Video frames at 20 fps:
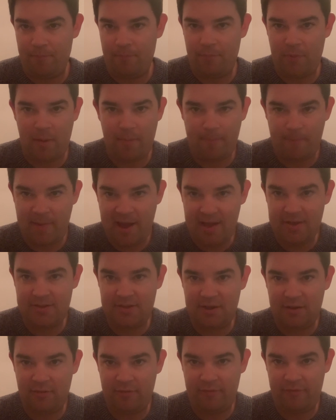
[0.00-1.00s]

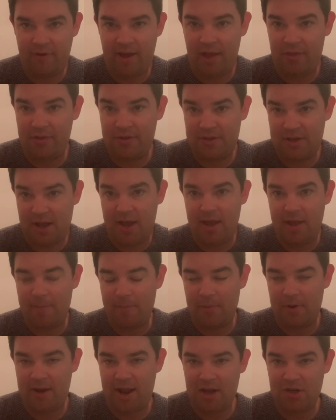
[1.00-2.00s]
massive, at the
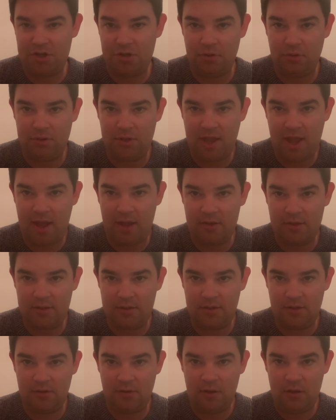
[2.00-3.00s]
time, national
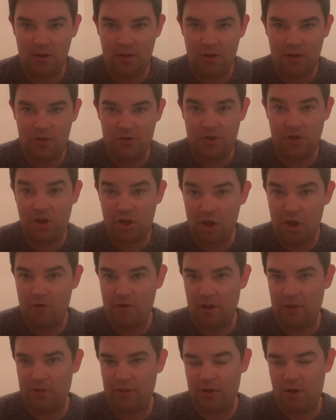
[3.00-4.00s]
debt,
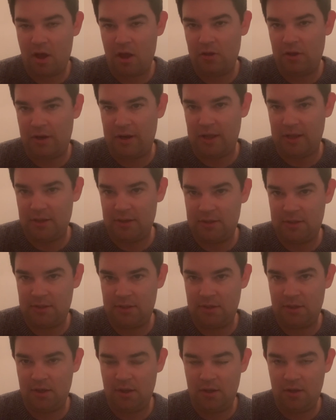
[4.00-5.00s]
securing the
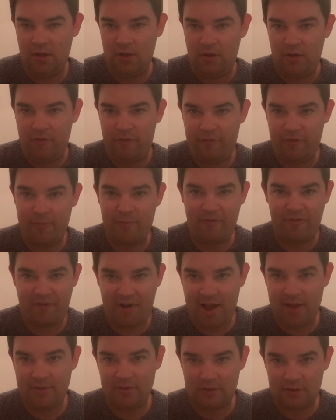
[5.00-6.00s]
colonies from
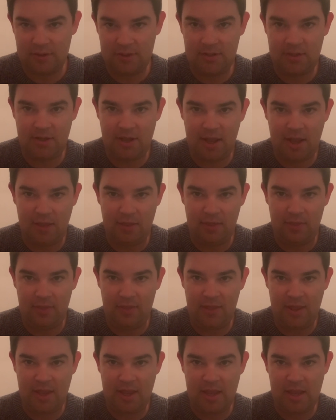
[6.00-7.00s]
France in
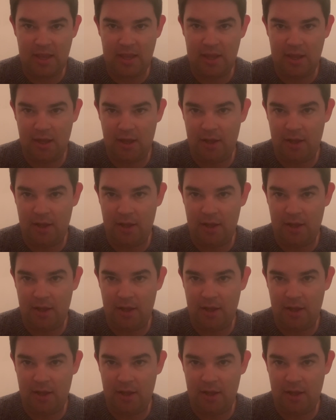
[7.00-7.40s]
the